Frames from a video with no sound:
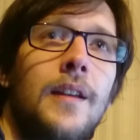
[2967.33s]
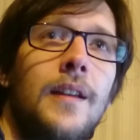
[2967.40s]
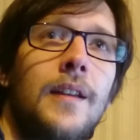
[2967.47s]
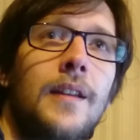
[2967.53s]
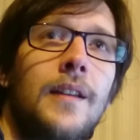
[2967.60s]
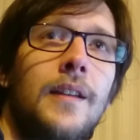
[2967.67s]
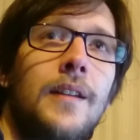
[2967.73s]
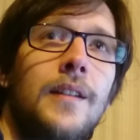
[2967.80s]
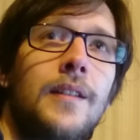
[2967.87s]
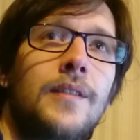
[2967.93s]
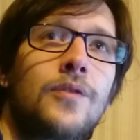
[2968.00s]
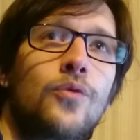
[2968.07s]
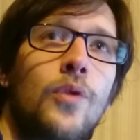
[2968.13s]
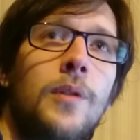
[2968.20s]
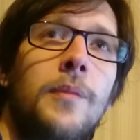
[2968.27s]
uh,
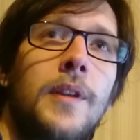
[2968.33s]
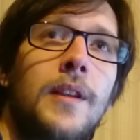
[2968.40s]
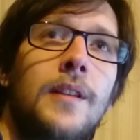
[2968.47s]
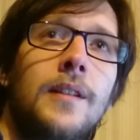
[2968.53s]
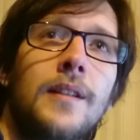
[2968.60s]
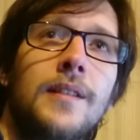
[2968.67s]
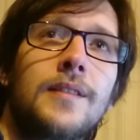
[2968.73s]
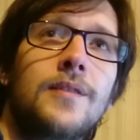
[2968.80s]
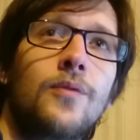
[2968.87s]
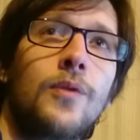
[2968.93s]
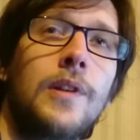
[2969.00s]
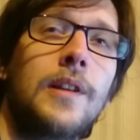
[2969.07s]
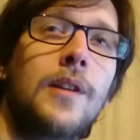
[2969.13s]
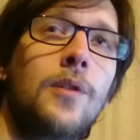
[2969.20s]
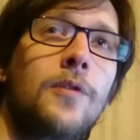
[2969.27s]
streaming it's
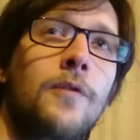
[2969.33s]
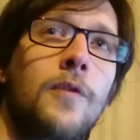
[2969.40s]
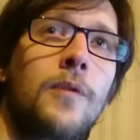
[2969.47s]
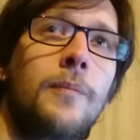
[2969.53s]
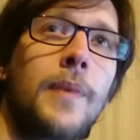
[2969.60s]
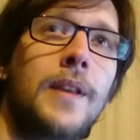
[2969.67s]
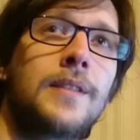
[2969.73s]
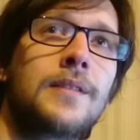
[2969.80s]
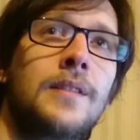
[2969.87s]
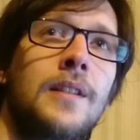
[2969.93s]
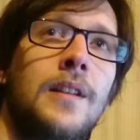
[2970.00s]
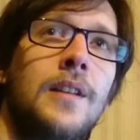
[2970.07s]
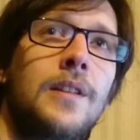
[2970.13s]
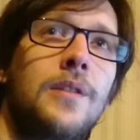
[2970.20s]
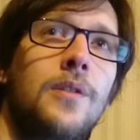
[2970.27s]
really useful, but
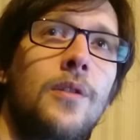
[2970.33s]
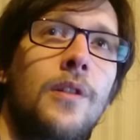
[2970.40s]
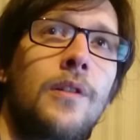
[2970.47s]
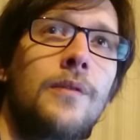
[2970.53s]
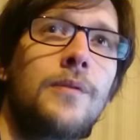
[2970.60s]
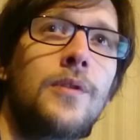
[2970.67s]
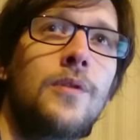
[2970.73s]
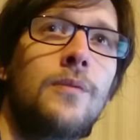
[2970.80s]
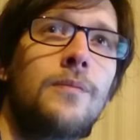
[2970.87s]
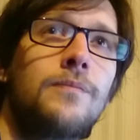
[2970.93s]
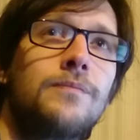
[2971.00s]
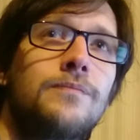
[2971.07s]
you, you,